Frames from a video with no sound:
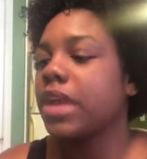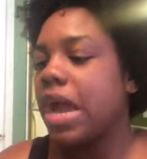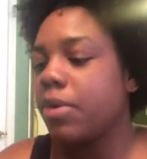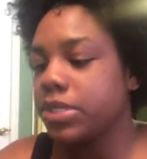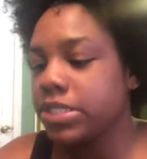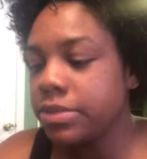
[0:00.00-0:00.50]

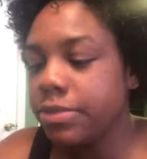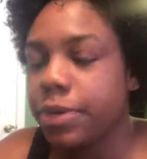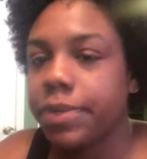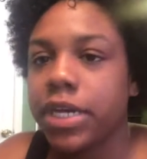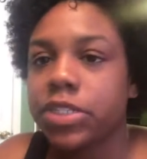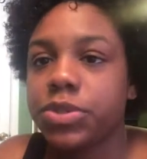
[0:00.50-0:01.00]
I went to the
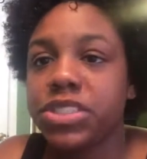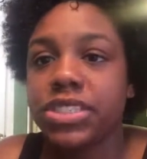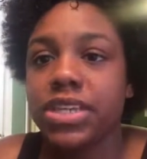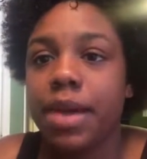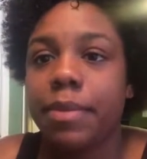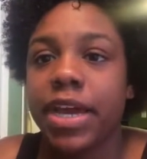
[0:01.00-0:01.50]
mailbox. We
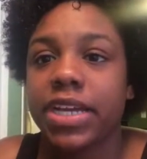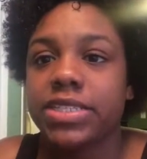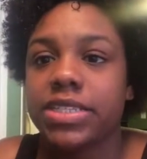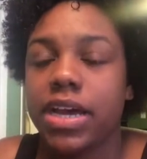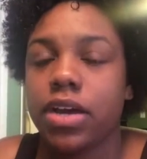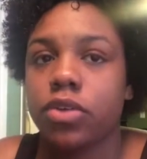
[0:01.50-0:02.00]
just got back in
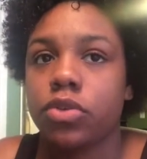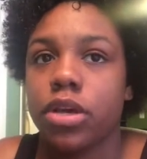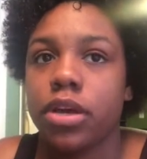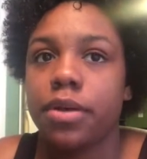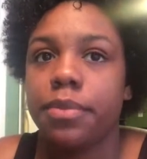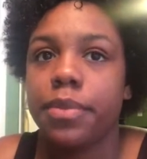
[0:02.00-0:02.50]
town
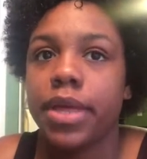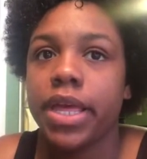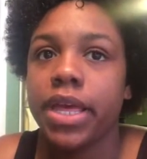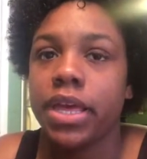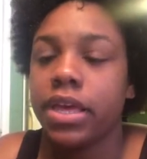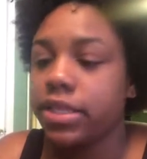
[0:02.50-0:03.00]
um,
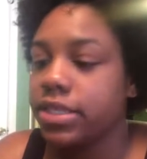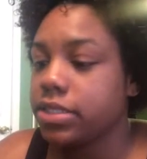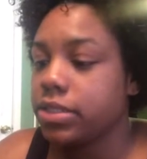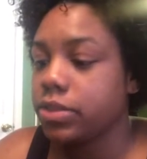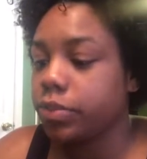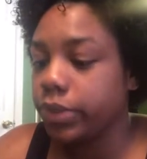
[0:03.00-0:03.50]

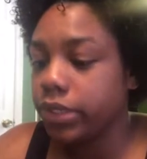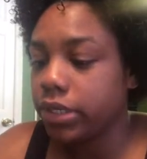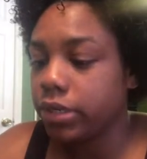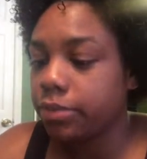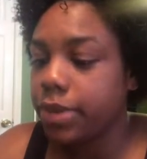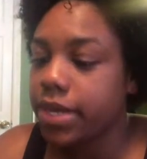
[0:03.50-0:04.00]
this
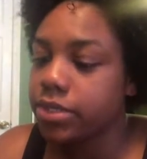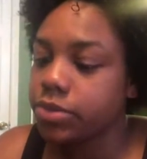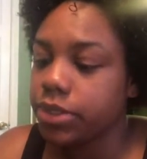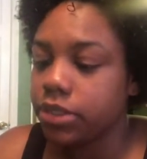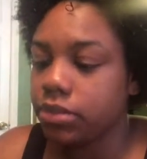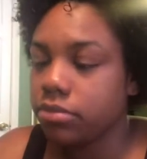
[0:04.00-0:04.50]
weekend, past
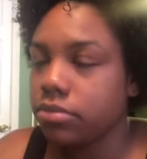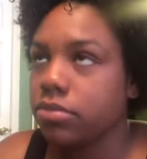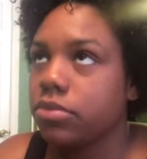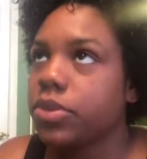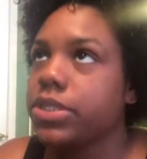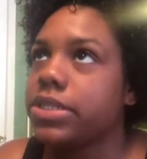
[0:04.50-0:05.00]
weekend.
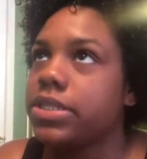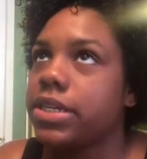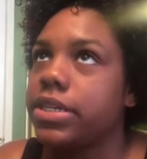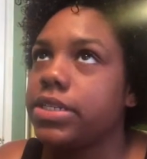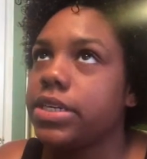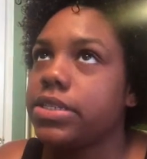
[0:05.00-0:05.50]
What is
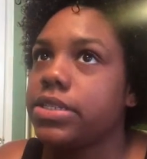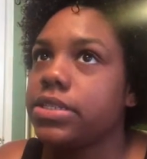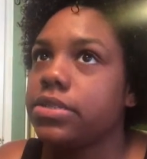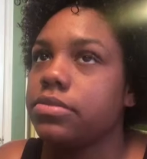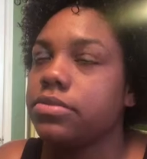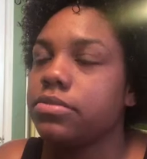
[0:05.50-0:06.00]
today? Today's
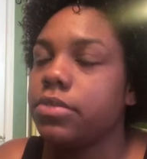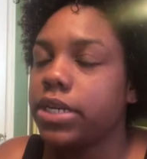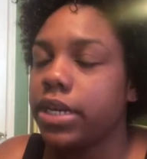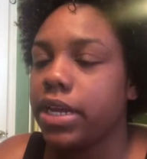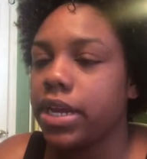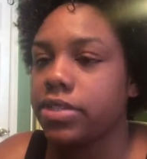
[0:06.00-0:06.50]

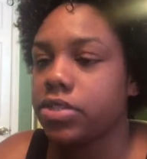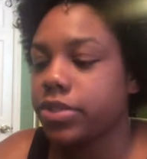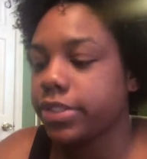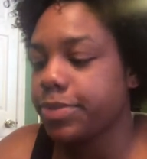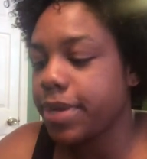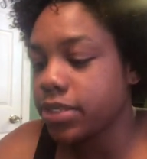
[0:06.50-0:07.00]
Monday, yeah. So
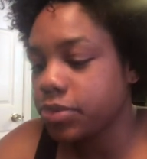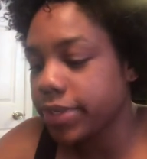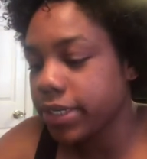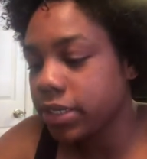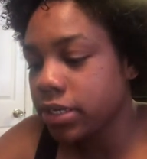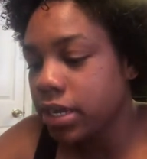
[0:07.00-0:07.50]
this past
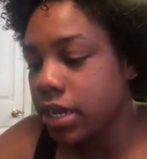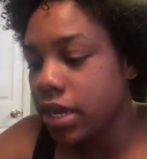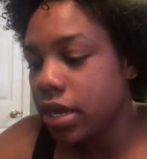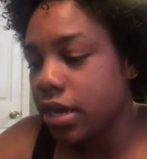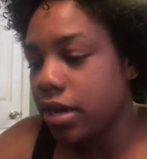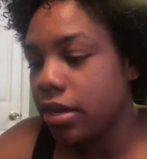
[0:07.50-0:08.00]
weekend
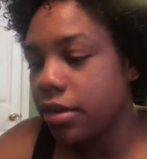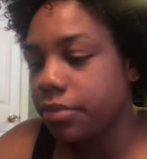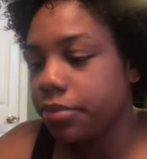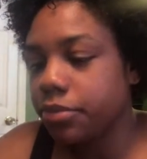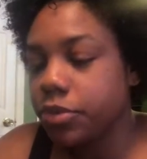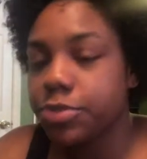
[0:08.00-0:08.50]
um,
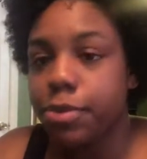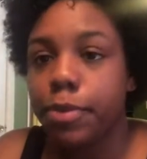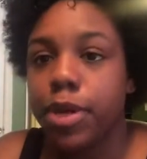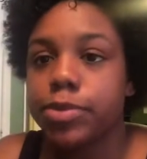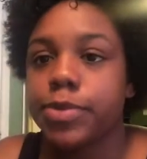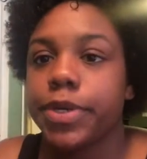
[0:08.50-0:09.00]
was my
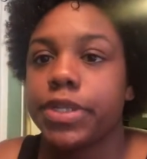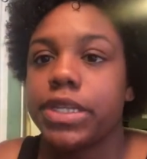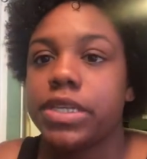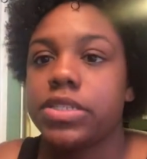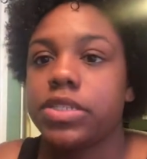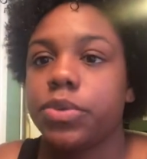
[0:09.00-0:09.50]
mom's
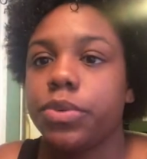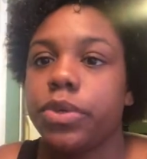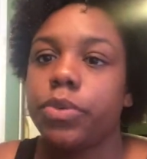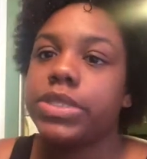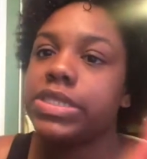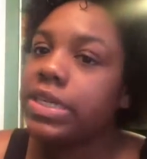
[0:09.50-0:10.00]
birthday, so we
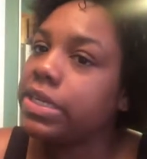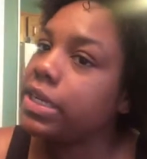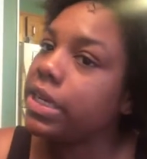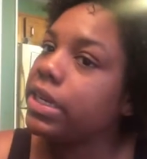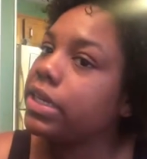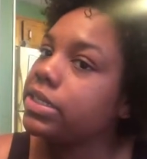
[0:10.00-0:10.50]
went to
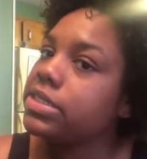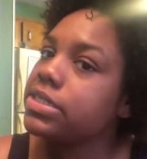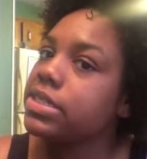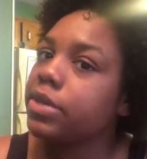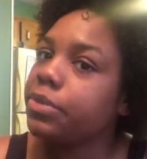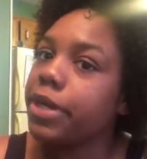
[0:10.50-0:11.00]
Indiana
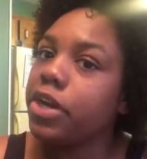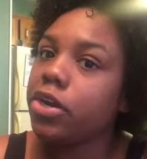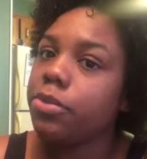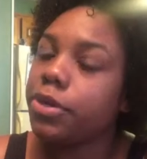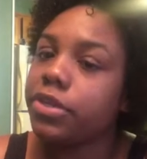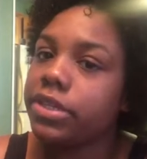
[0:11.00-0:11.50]
to celebrate
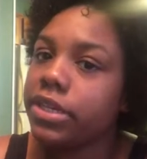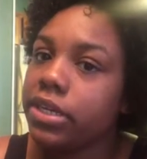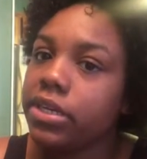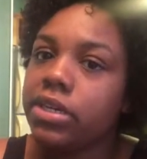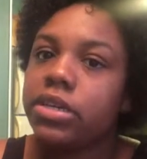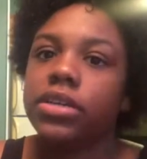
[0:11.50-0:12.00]
her
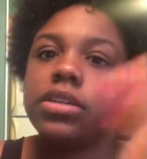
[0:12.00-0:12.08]
birthday.